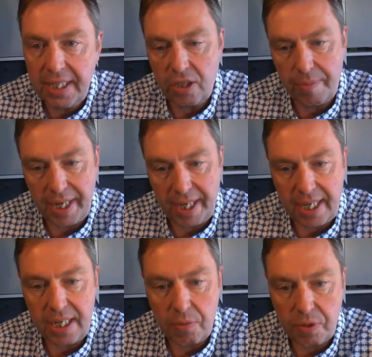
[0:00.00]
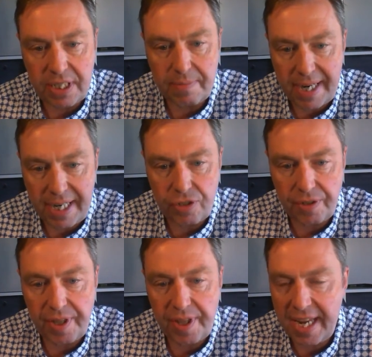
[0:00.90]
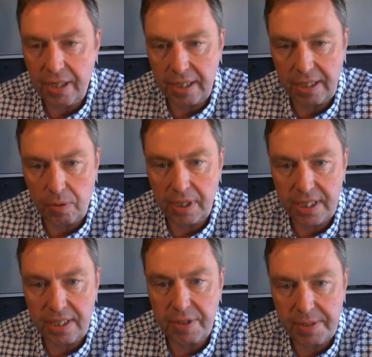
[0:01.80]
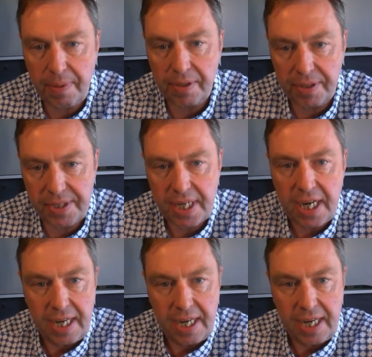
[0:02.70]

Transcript: coming in and you wanted to make sure that they got a quality response,